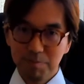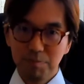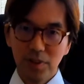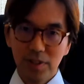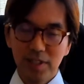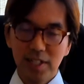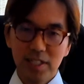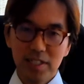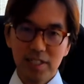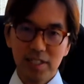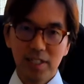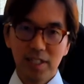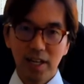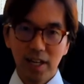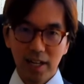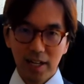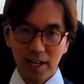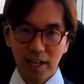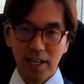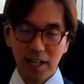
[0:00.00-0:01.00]
put this in
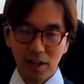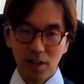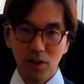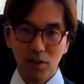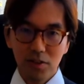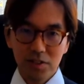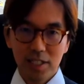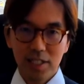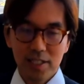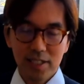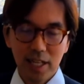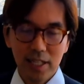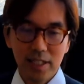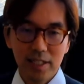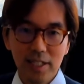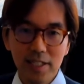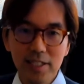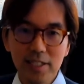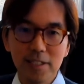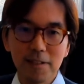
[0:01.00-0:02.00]
a like a logic
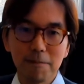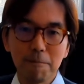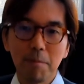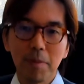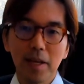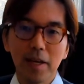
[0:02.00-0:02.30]
sentence.